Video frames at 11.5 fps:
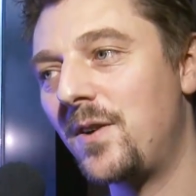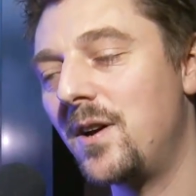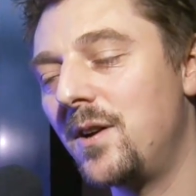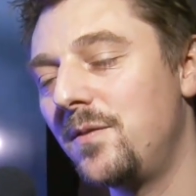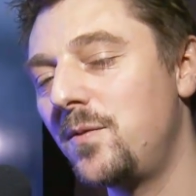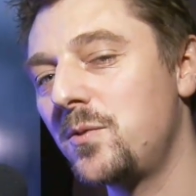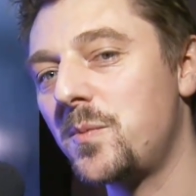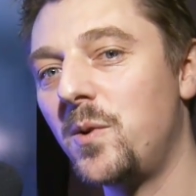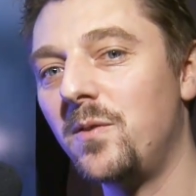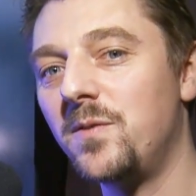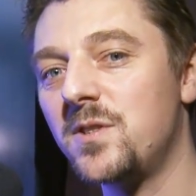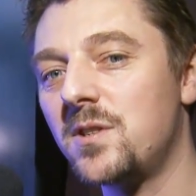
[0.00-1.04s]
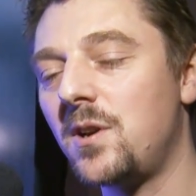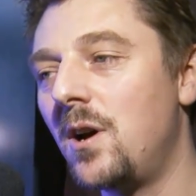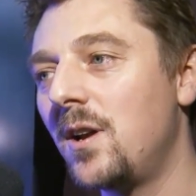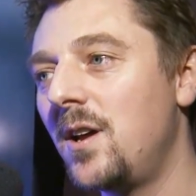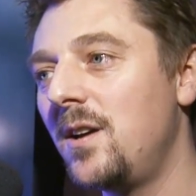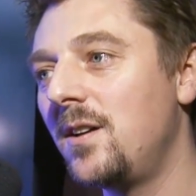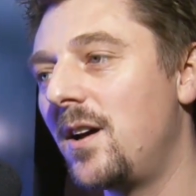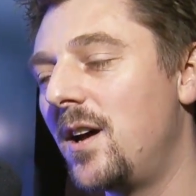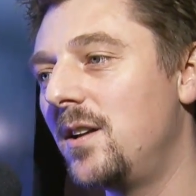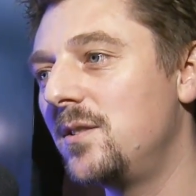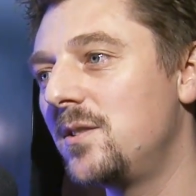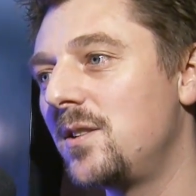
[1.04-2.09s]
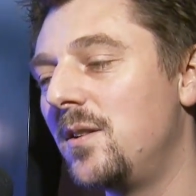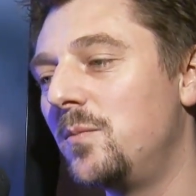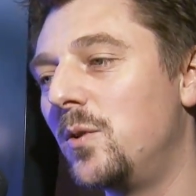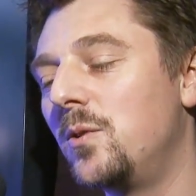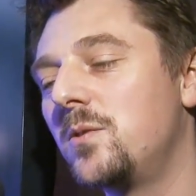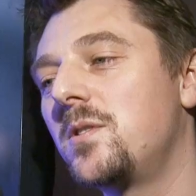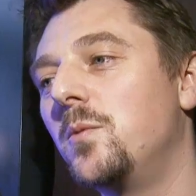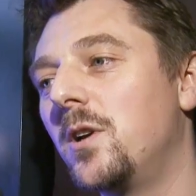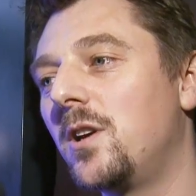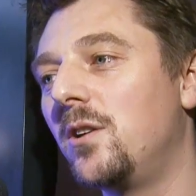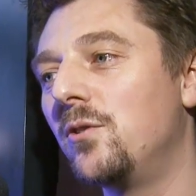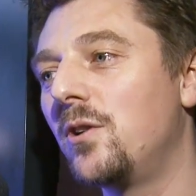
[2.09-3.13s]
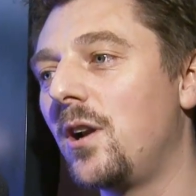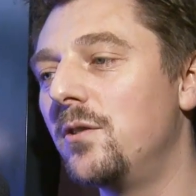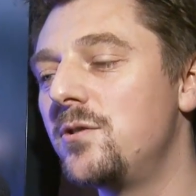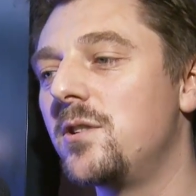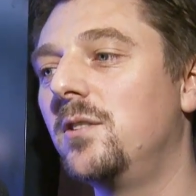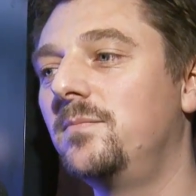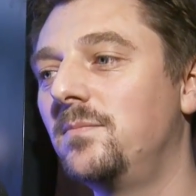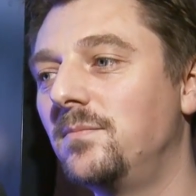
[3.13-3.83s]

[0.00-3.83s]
uh, full support for Scala and um, we're also working on Clojure.